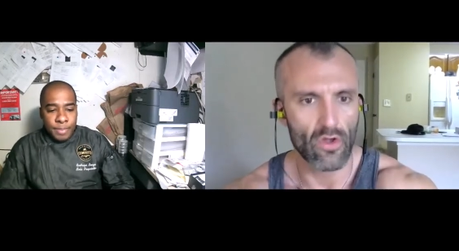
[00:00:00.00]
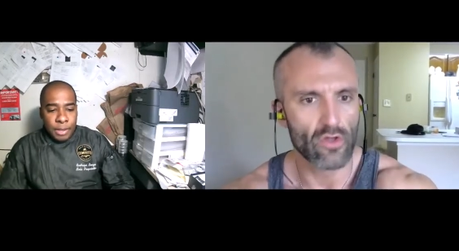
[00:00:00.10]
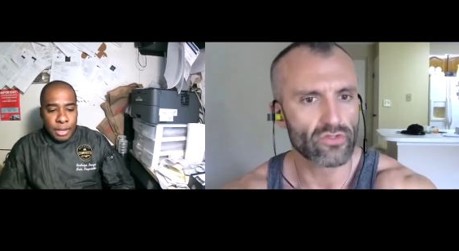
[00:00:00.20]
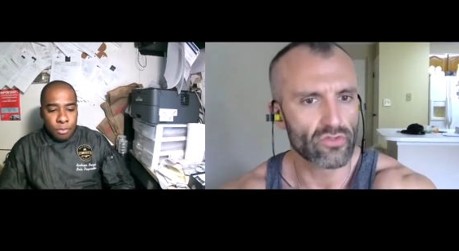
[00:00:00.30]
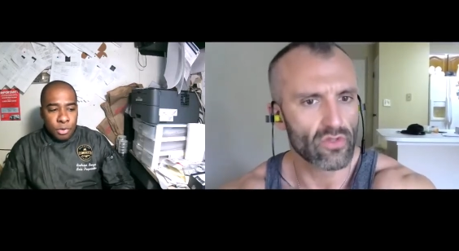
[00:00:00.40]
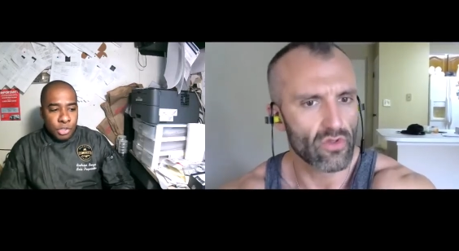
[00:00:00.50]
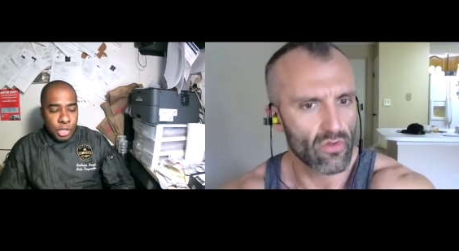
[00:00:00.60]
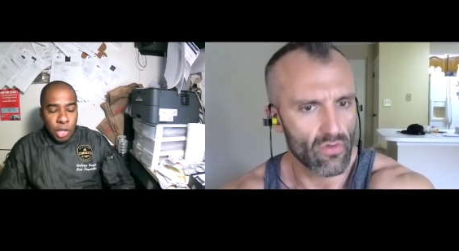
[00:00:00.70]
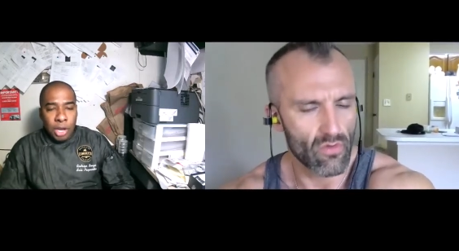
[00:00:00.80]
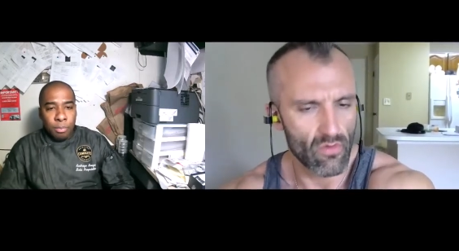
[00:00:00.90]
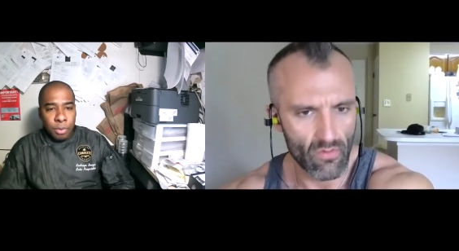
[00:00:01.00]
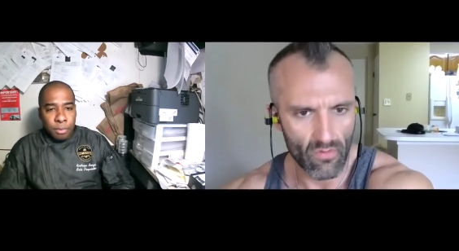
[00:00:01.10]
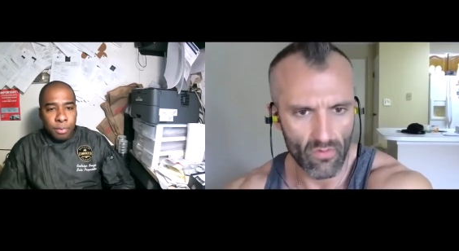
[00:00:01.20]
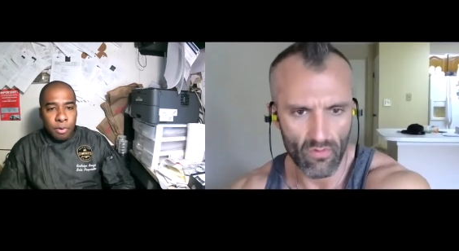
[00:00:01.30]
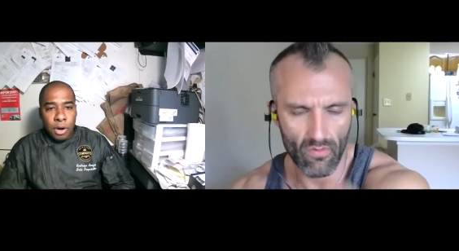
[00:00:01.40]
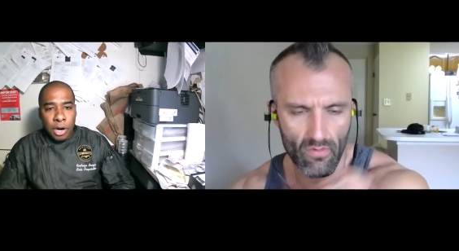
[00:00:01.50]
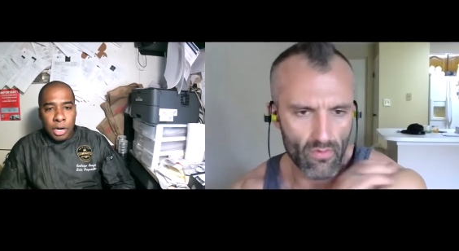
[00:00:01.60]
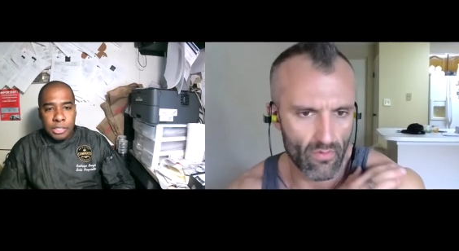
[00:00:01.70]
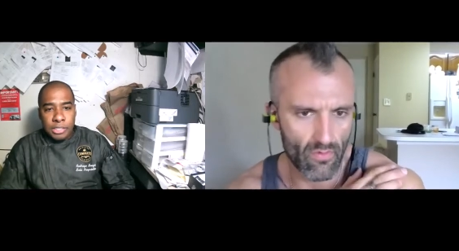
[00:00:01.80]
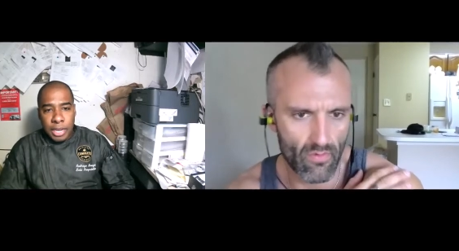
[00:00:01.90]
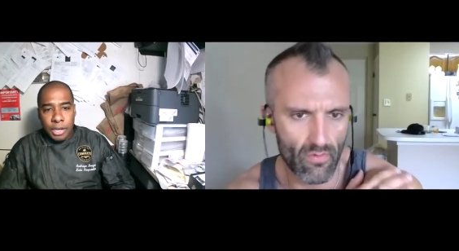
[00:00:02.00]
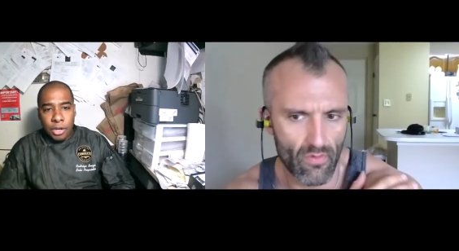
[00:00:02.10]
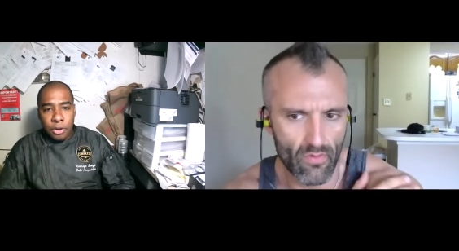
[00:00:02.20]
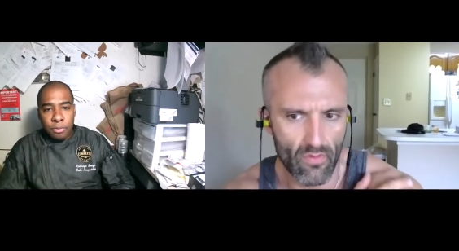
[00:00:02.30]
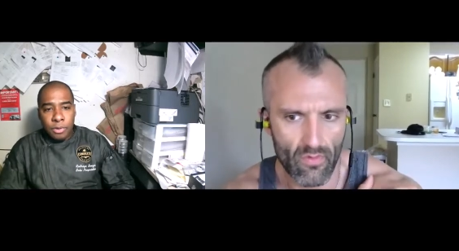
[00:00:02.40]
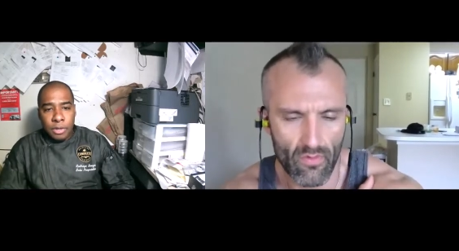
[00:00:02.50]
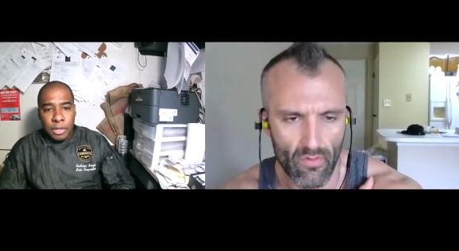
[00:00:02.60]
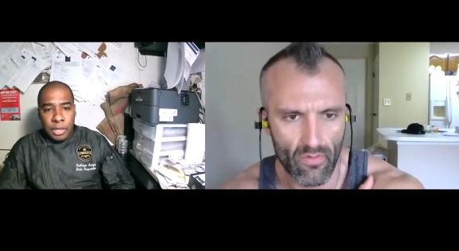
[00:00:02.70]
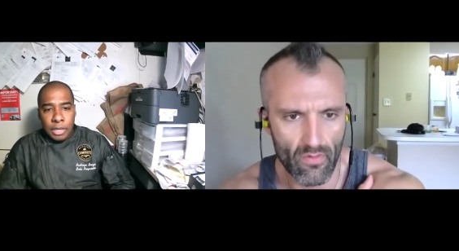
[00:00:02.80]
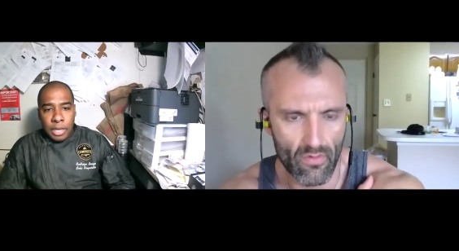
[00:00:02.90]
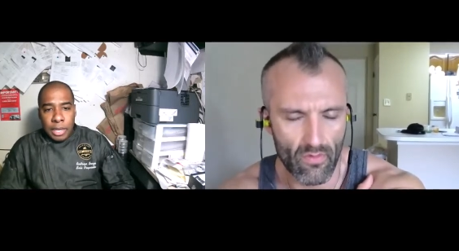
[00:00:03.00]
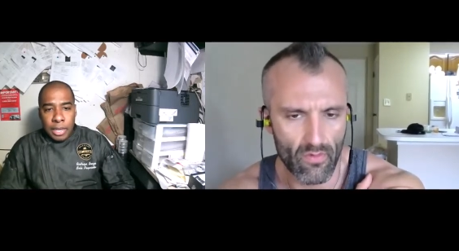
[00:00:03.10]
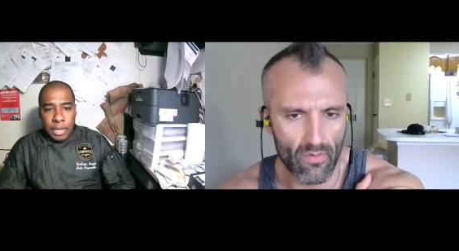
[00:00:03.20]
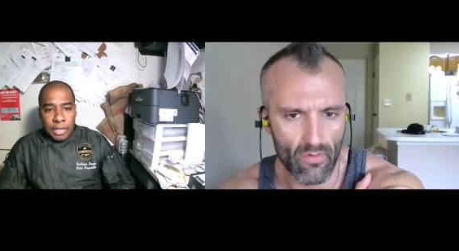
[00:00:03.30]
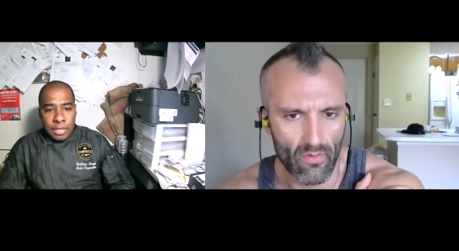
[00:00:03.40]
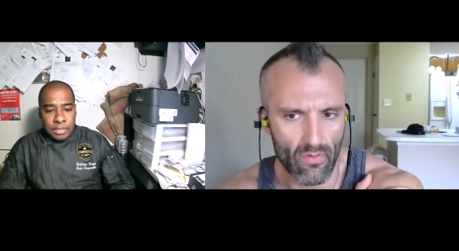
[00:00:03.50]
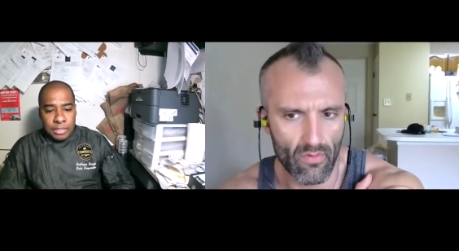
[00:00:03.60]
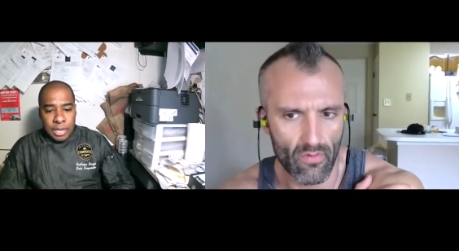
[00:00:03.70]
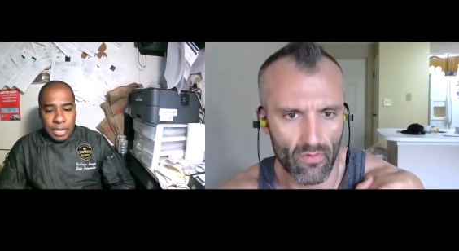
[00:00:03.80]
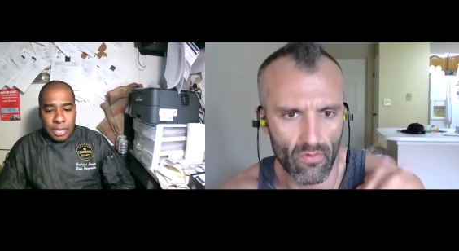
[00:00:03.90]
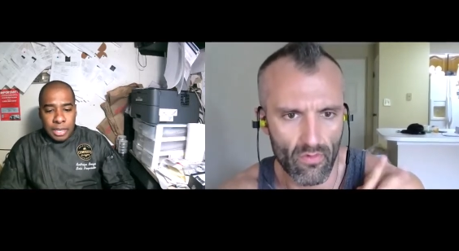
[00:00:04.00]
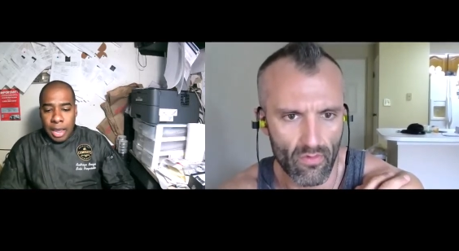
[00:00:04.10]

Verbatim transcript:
Speaker 1: In which a lot of people are staying home, and yeah,